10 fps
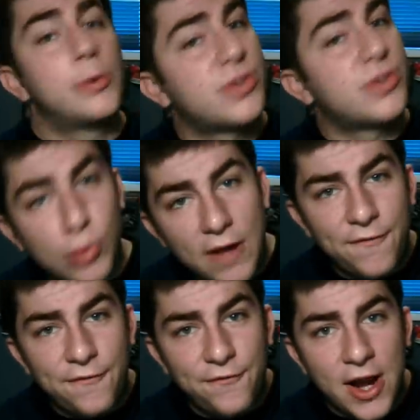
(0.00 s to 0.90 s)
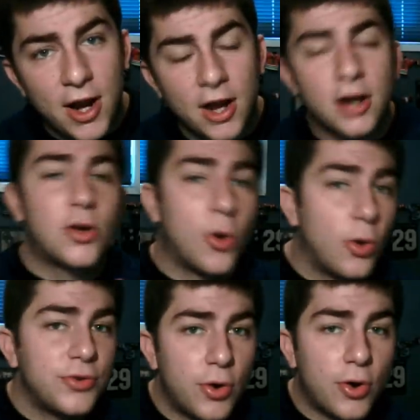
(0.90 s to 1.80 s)
It was a rough affair.
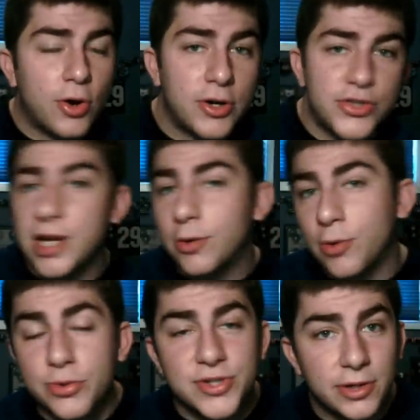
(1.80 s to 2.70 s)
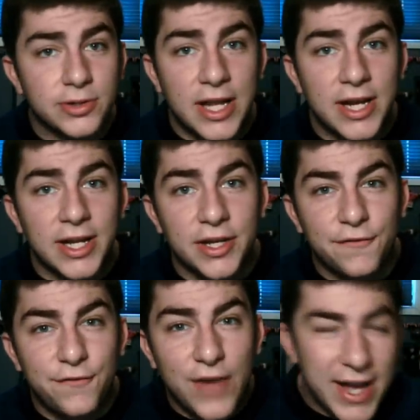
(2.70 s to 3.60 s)
Colton Orr and Jay Rosehill getting into
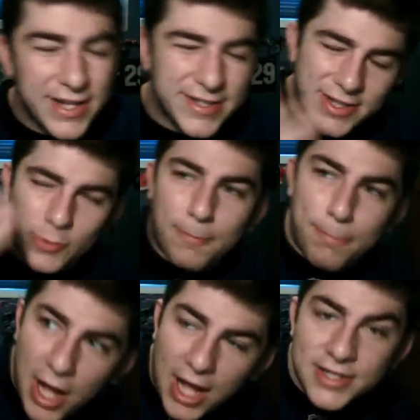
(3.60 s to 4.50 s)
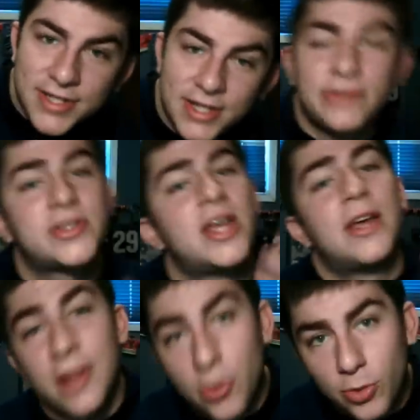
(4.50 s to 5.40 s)
fights. There were positives.
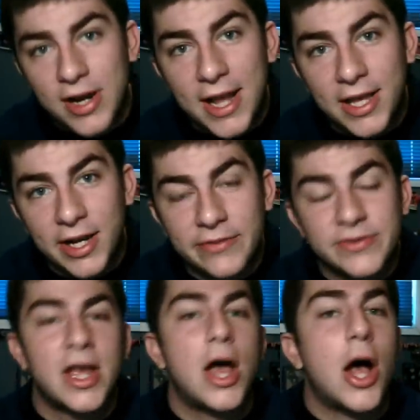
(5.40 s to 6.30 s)
There were negatives.